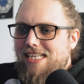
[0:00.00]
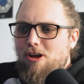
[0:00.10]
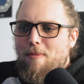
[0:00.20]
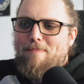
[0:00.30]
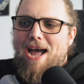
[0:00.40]
It's
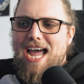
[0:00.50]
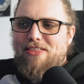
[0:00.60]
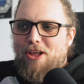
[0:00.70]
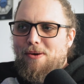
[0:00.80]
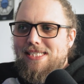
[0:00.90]
not
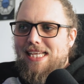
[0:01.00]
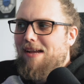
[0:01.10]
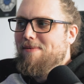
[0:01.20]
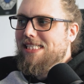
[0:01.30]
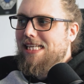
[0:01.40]
bad though, is it?
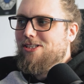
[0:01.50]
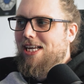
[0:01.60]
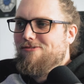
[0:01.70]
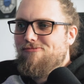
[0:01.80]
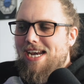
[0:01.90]
I mean, it's in
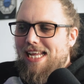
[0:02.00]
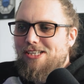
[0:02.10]
it's really